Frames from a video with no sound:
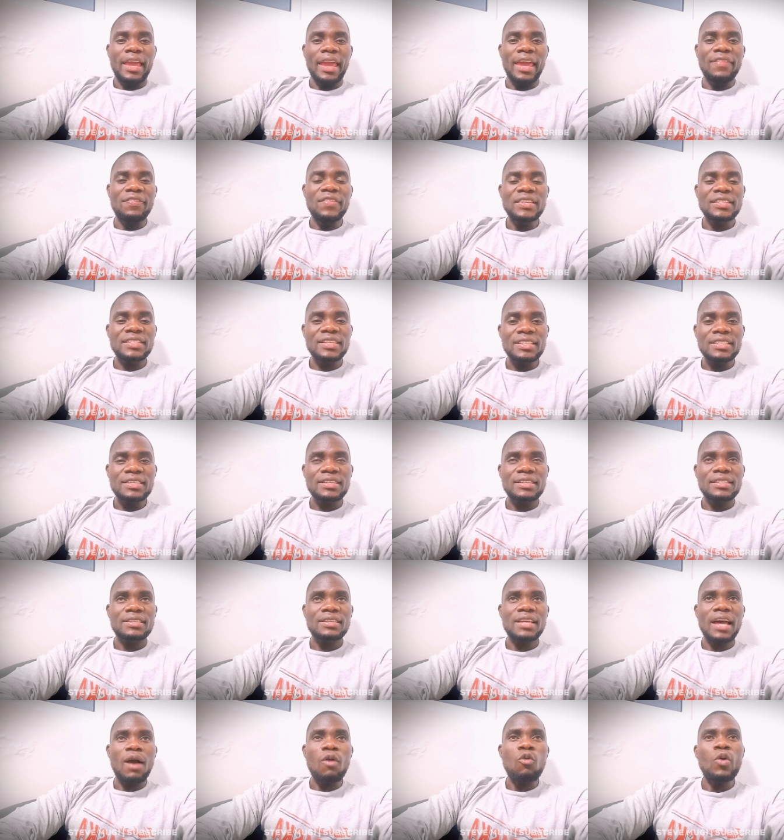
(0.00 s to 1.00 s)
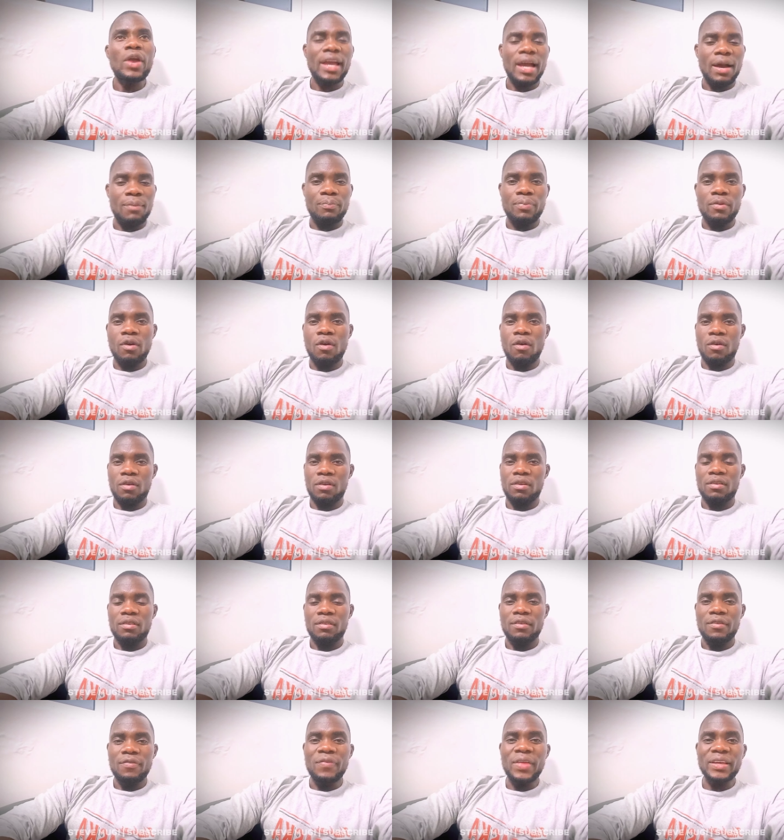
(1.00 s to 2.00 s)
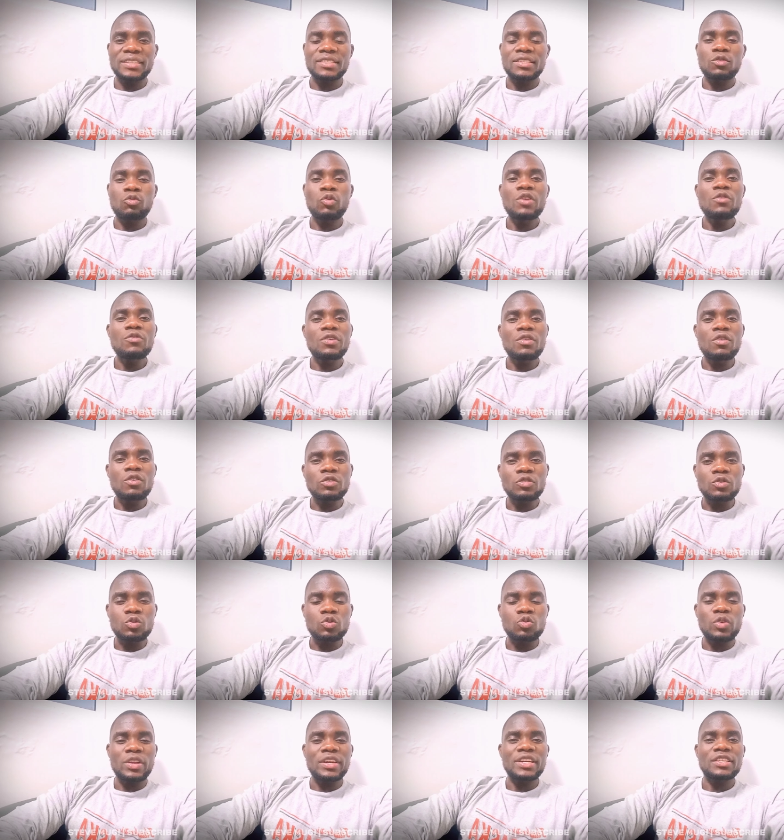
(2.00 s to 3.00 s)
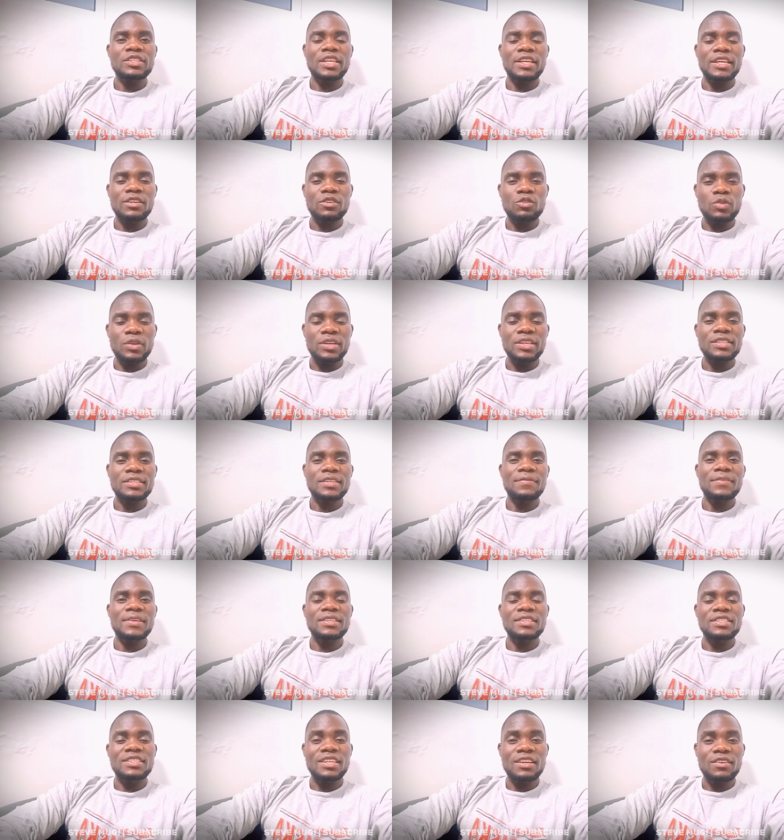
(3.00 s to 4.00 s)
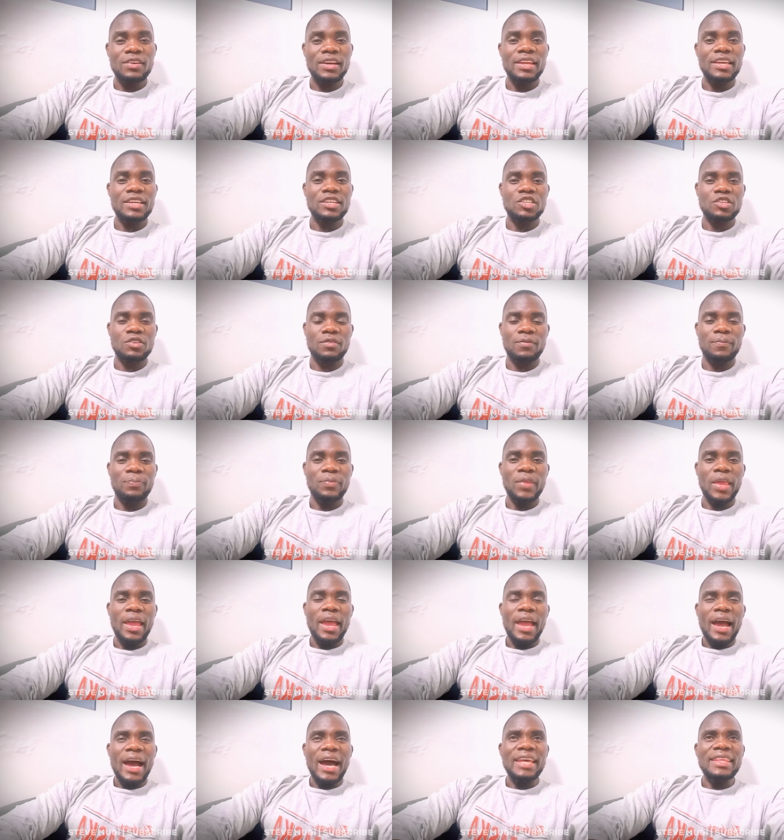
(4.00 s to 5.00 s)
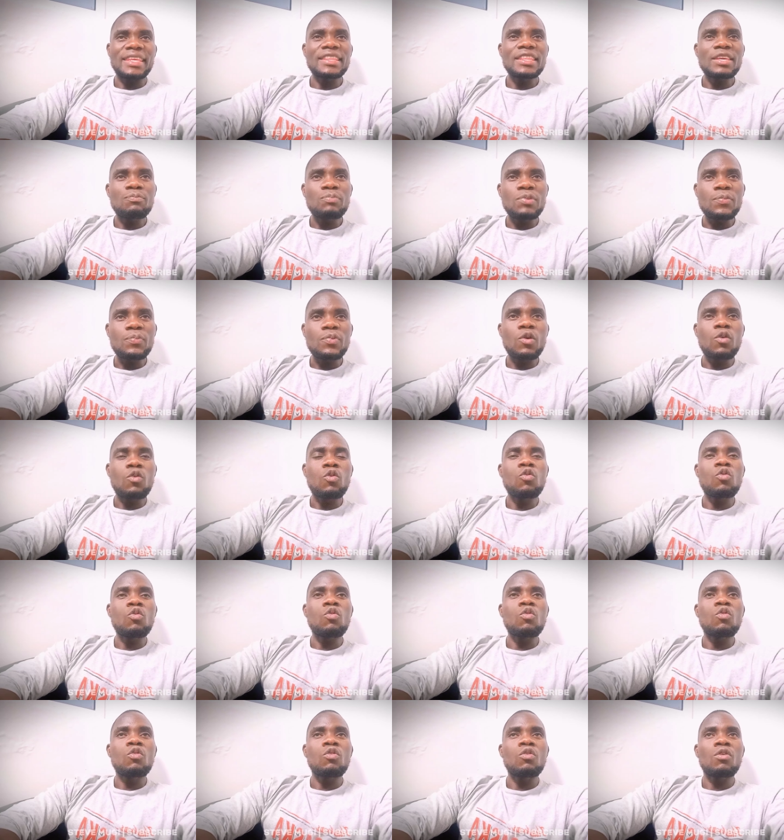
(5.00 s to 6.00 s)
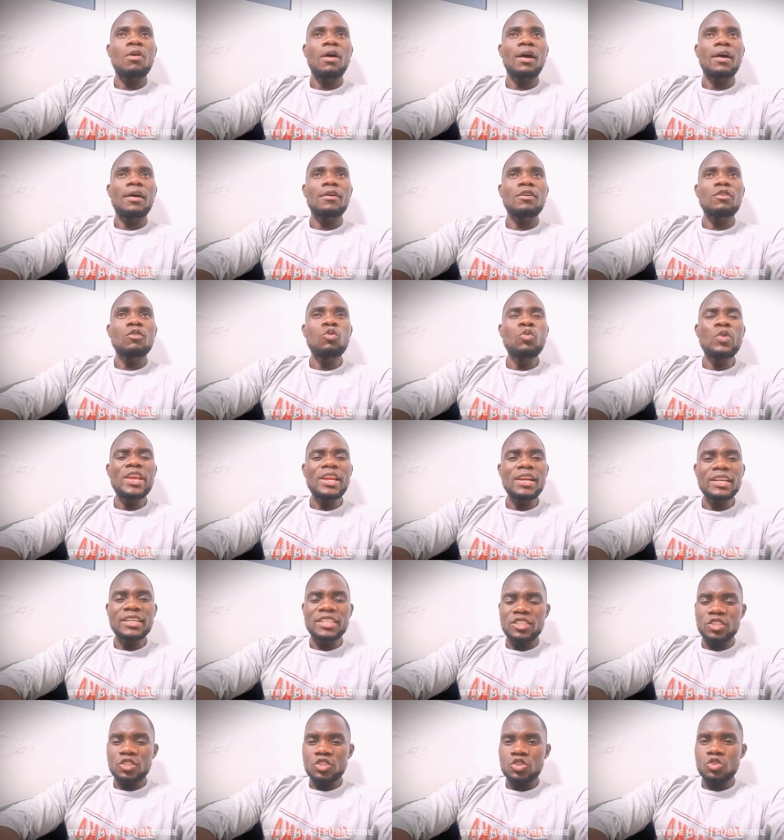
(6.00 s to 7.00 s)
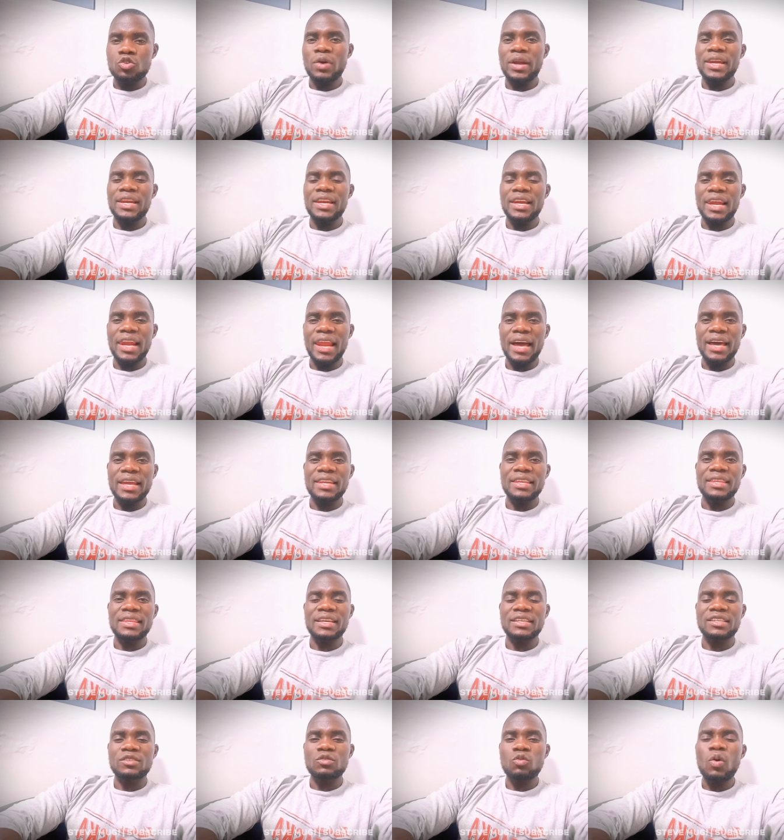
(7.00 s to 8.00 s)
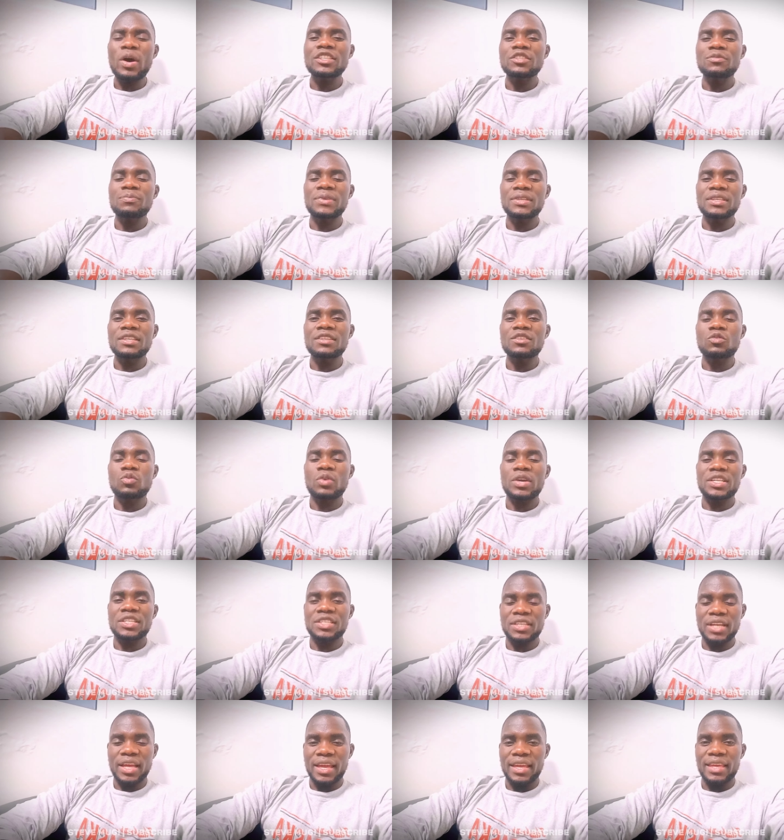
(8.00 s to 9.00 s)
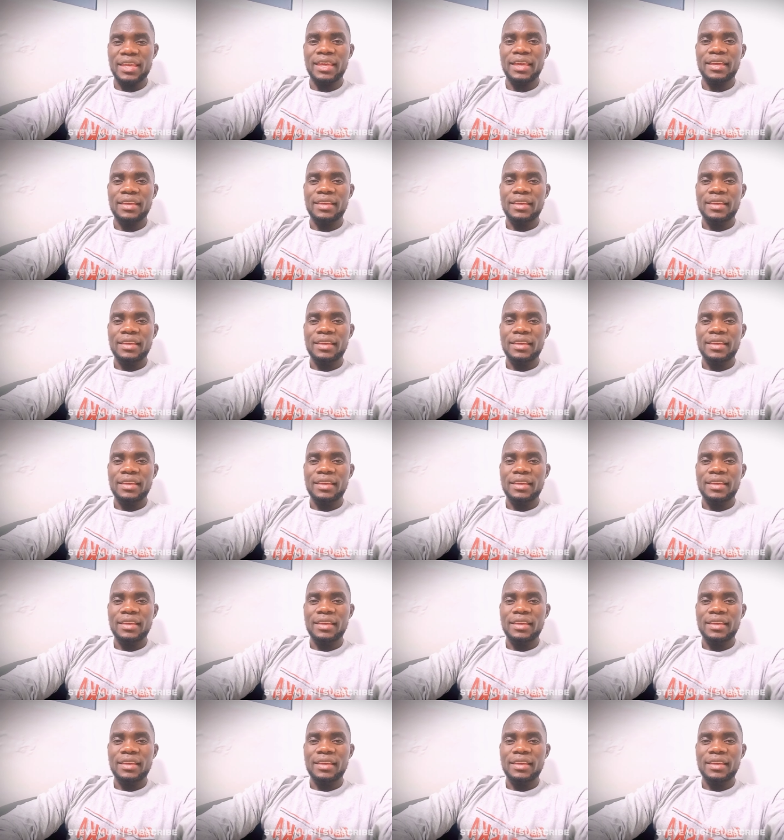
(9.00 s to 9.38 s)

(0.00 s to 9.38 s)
And this is a wake-up call that when we go to 27th general election, I think the people who will surely learn that once bitten, twice shy,